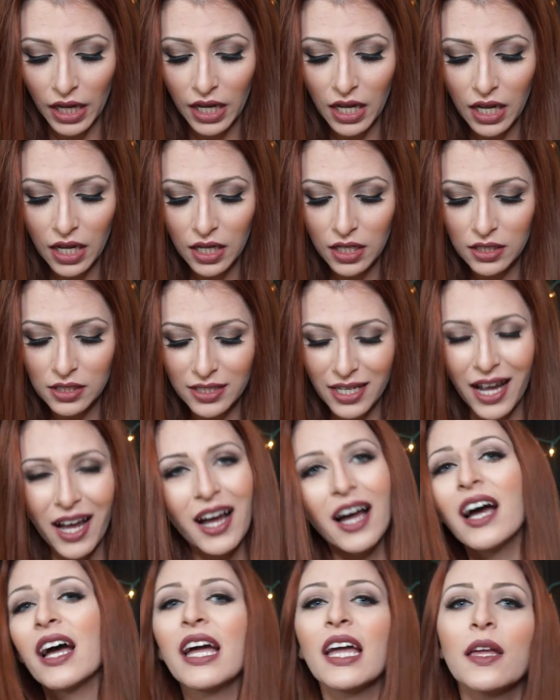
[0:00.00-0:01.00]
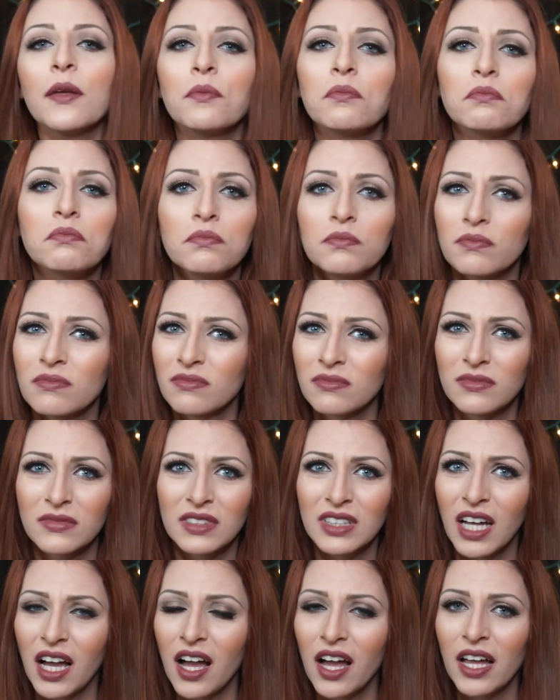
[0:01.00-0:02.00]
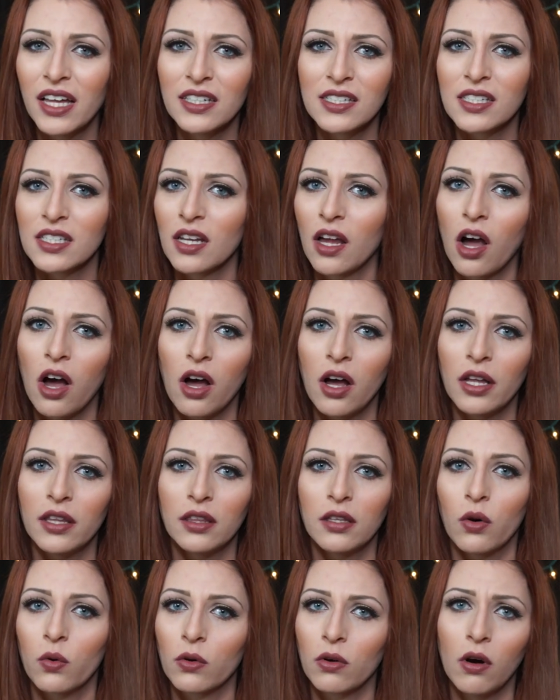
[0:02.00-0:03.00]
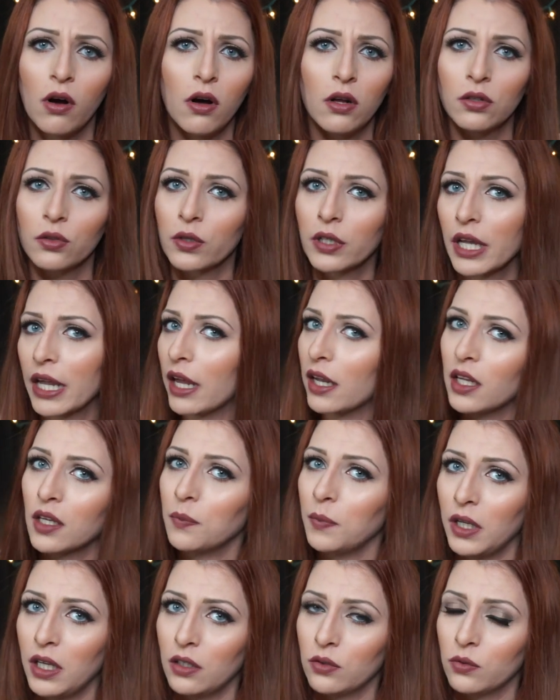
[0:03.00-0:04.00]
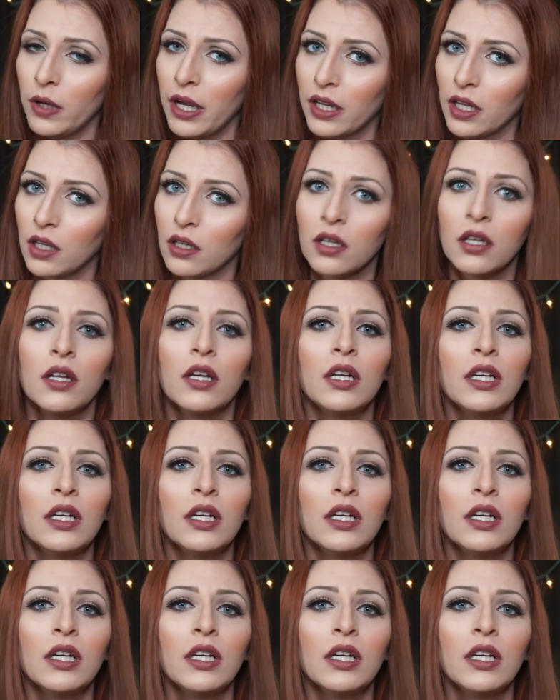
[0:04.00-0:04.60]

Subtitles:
And I'm not on the all organic bandwagon.